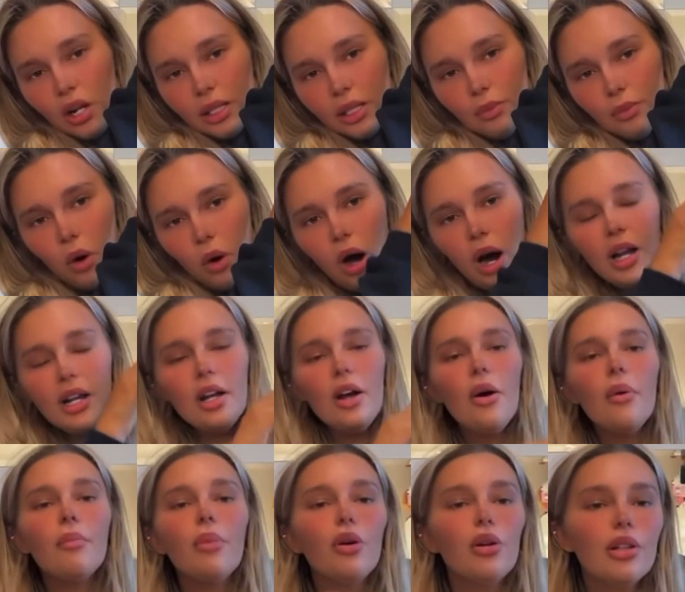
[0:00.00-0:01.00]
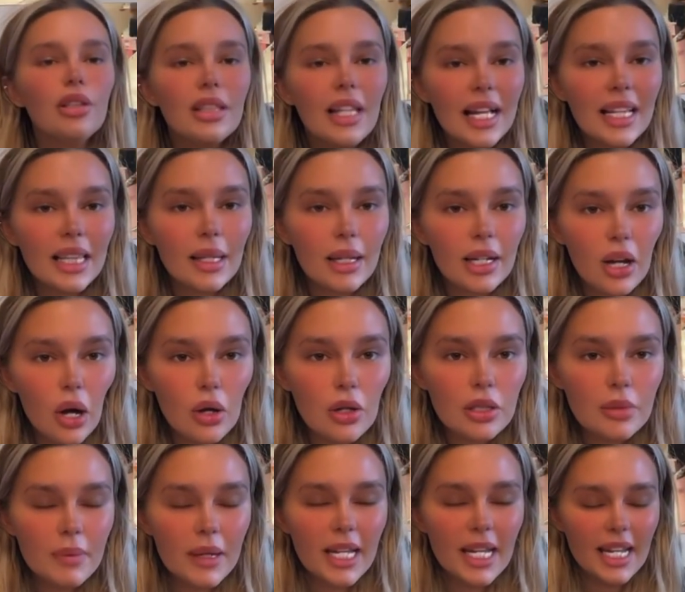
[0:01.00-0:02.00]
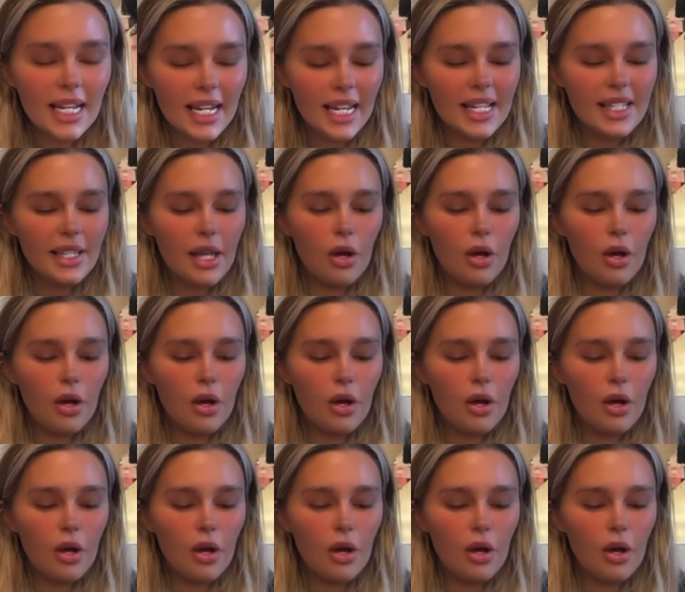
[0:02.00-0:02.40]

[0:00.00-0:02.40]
All in one, but unlike the gold bikini,